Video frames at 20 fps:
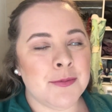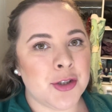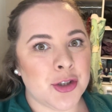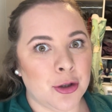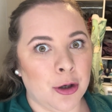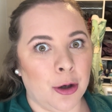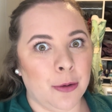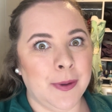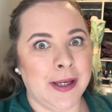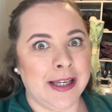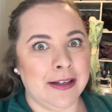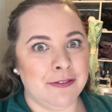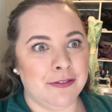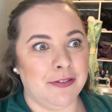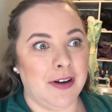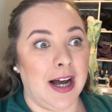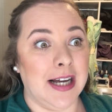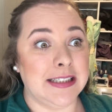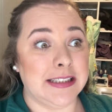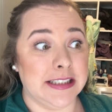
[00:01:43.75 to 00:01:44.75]
sure we can
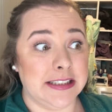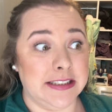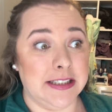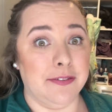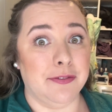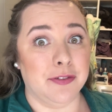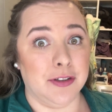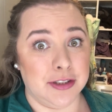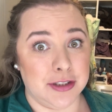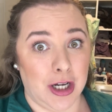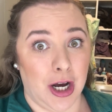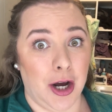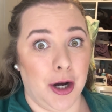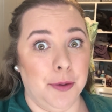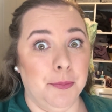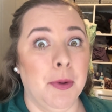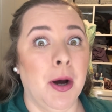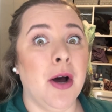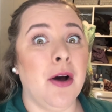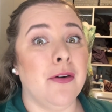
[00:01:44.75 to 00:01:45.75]
find a different
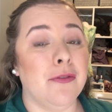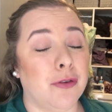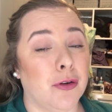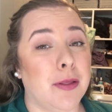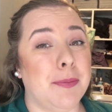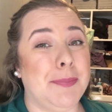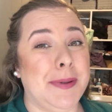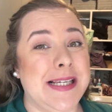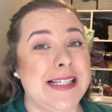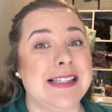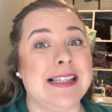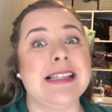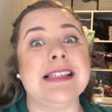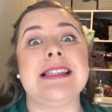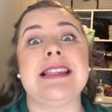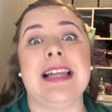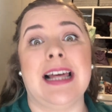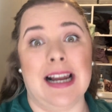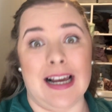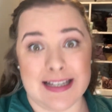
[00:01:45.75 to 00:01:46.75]
home for the pieces
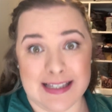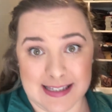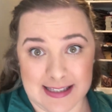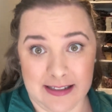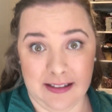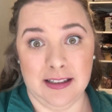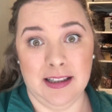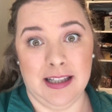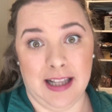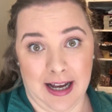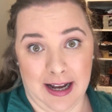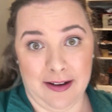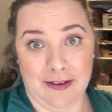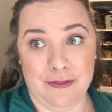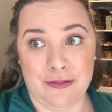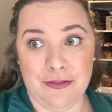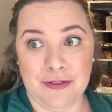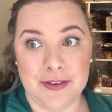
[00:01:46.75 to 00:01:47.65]
that I still love.